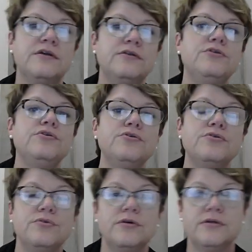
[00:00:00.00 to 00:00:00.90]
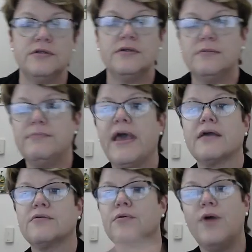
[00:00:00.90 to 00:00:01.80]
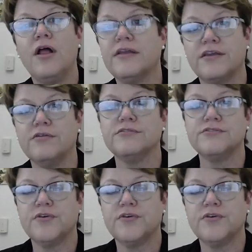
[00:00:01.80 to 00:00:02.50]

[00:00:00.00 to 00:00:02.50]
new macromolecules